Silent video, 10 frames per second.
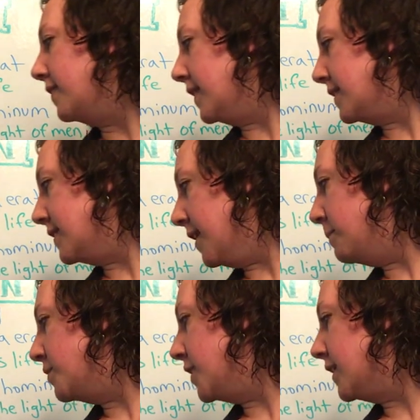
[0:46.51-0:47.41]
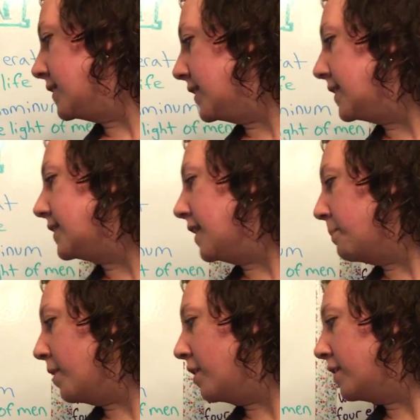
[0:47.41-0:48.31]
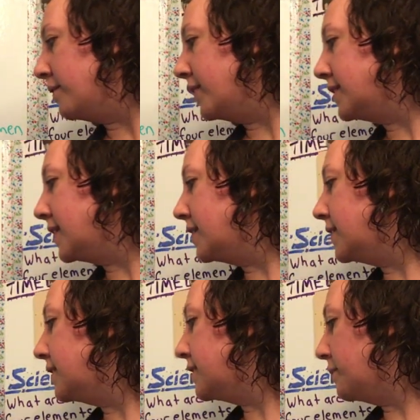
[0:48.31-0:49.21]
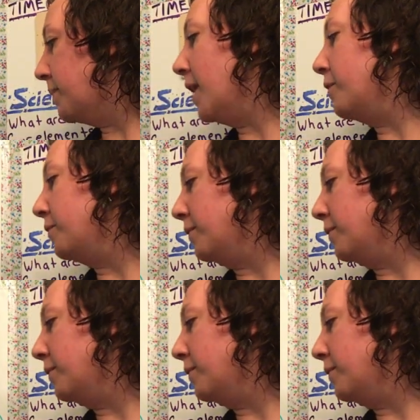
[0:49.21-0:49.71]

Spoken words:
The subject is that part of a sentence about